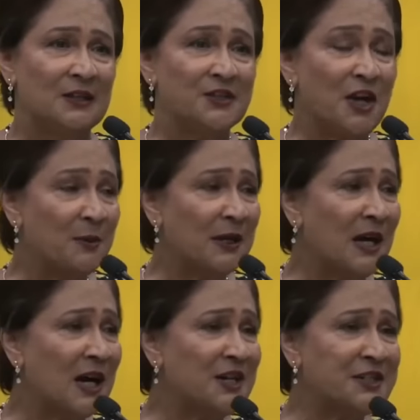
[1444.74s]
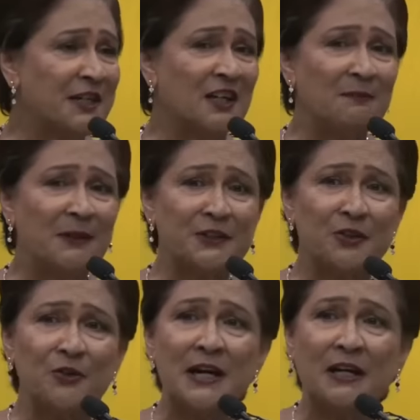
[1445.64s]
So I would ask the government
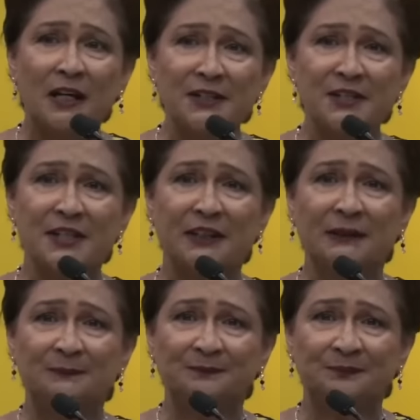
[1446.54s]
to reconsider.